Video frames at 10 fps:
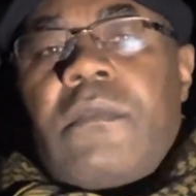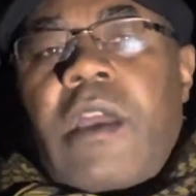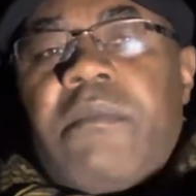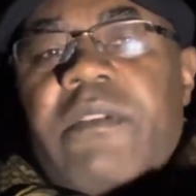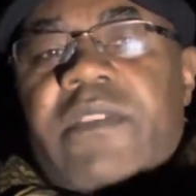
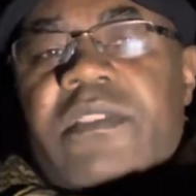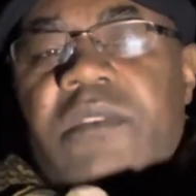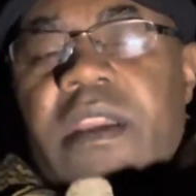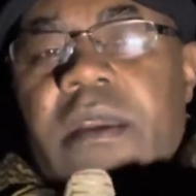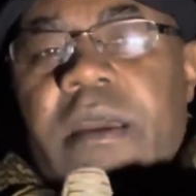I believe that's
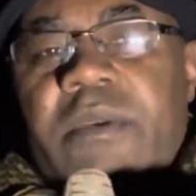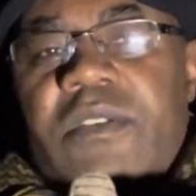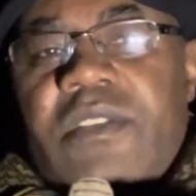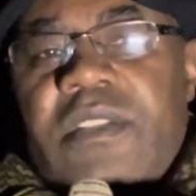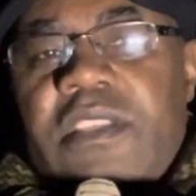where I, I
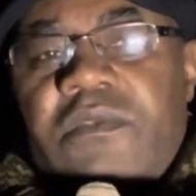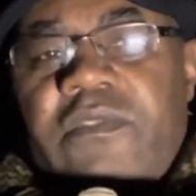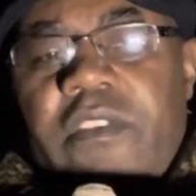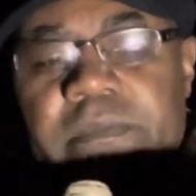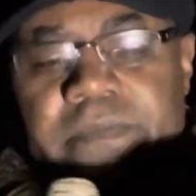purchased this one
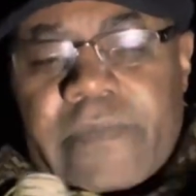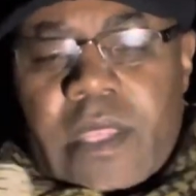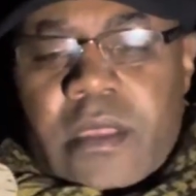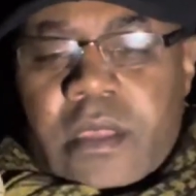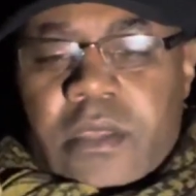from.
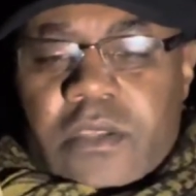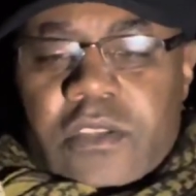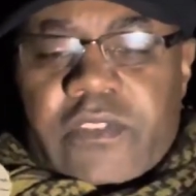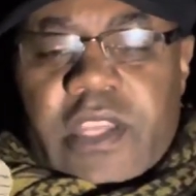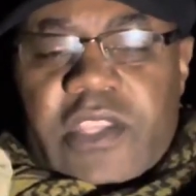So,
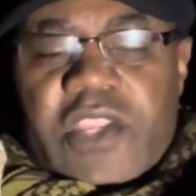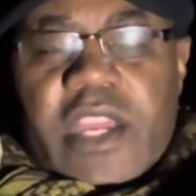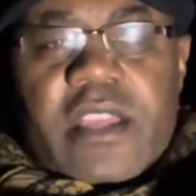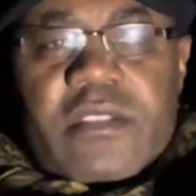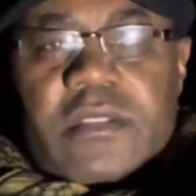if you get a
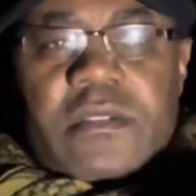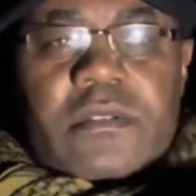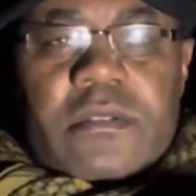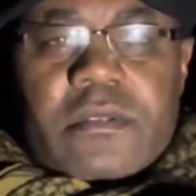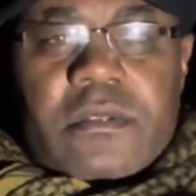chance,
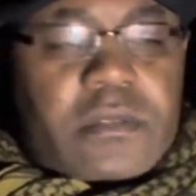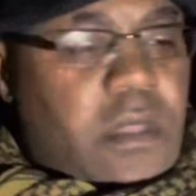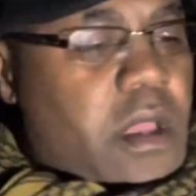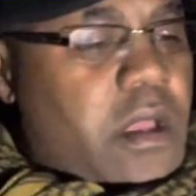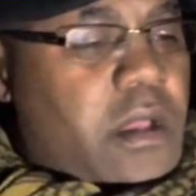
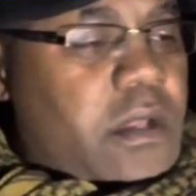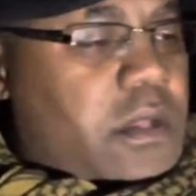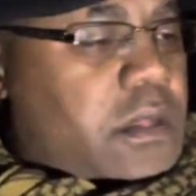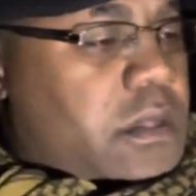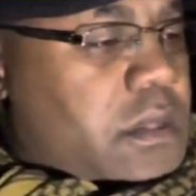uh,
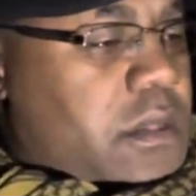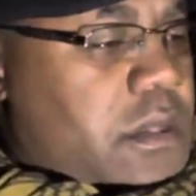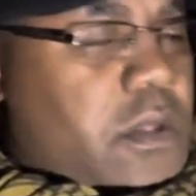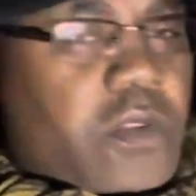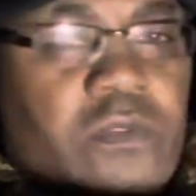
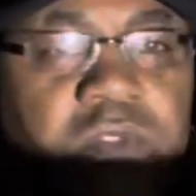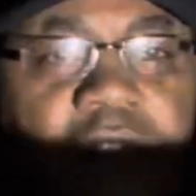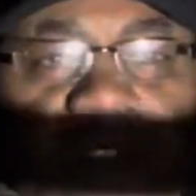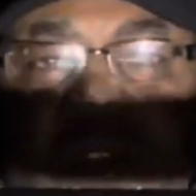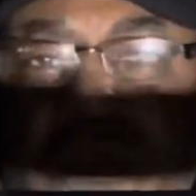
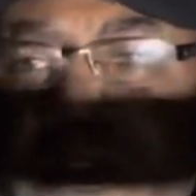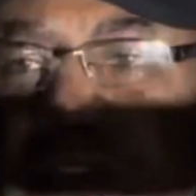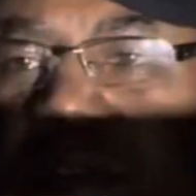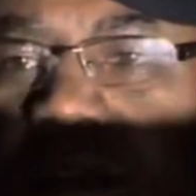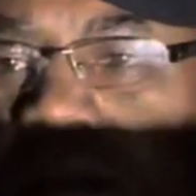Ryujin
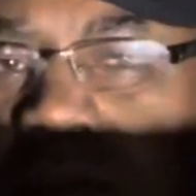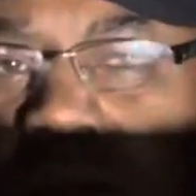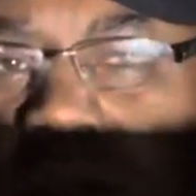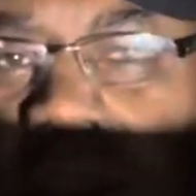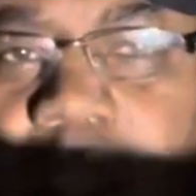swords.
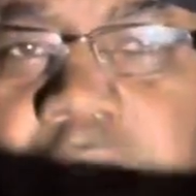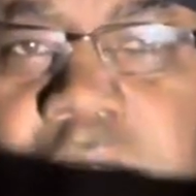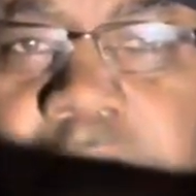Okay.